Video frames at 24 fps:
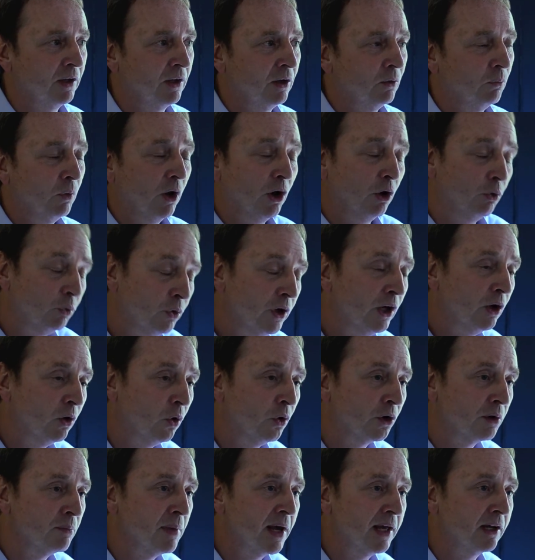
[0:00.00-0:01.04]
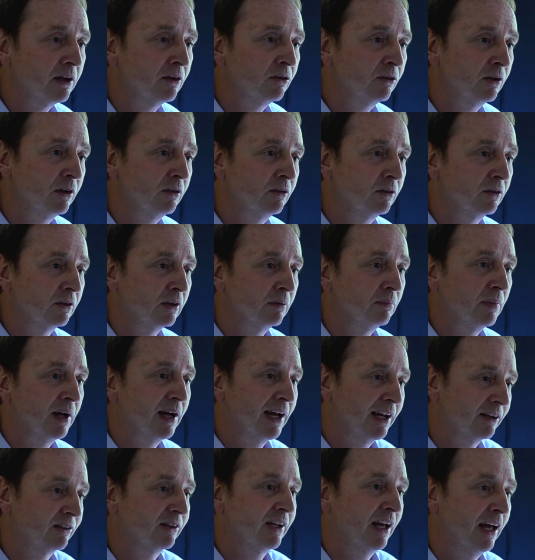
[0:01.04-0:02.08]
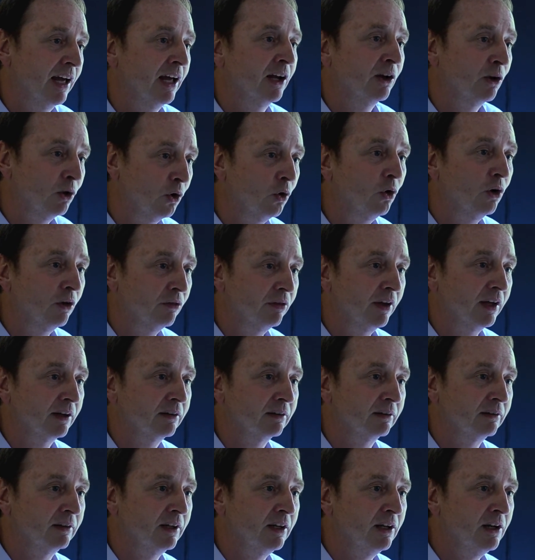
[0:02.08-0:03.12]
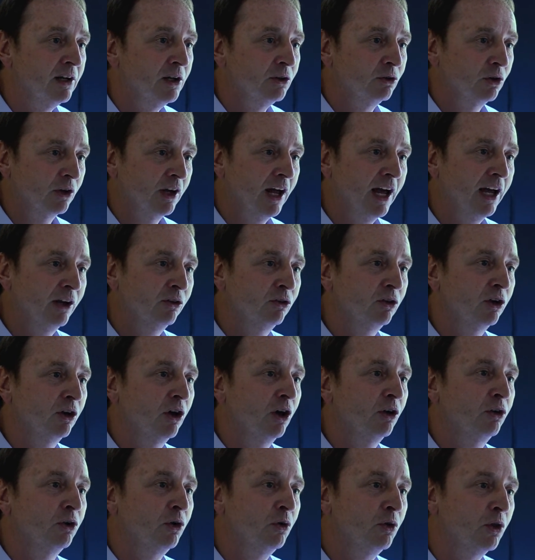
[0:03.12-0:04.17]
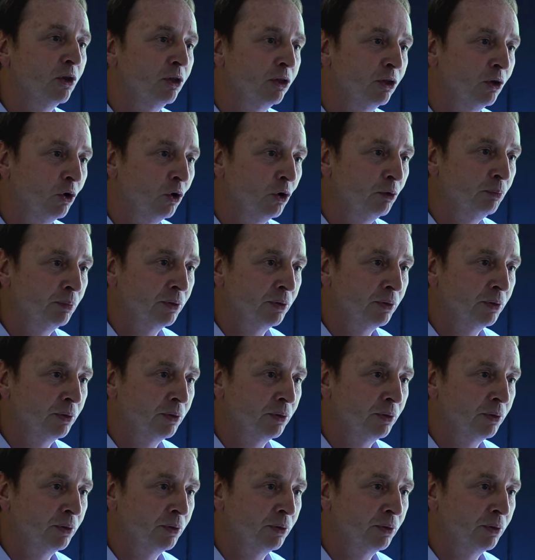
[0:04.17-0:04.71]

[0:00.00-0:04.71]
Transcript: Well, a real automated system has to handle all of that. So it has to go through the thought